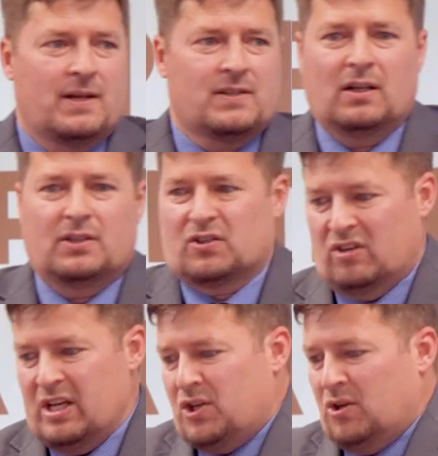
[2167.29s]
is going to just
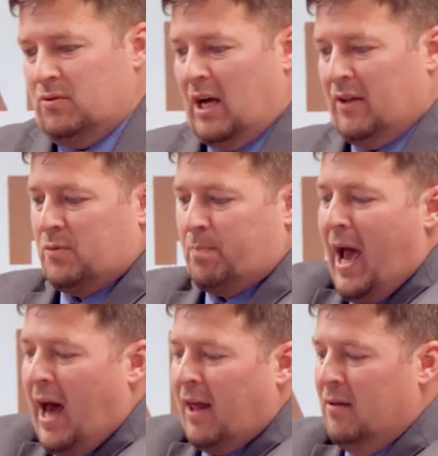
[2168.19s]
lead you down this
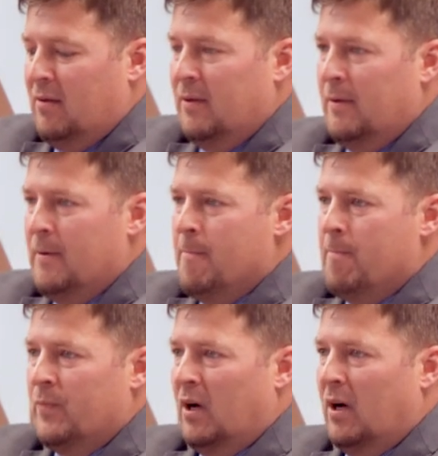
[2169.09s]
path
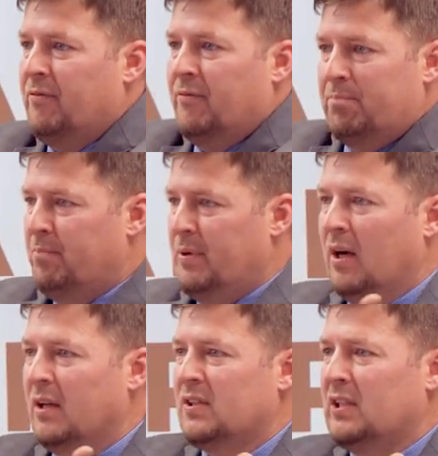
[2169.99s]
of
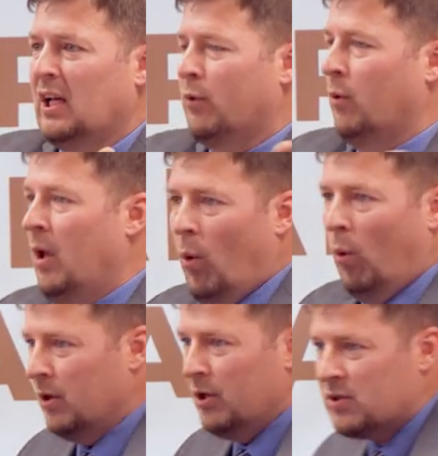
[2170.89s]
being unsuccessful.
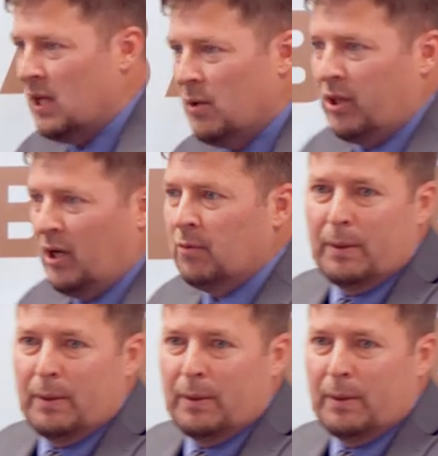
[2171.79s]
What do you see with young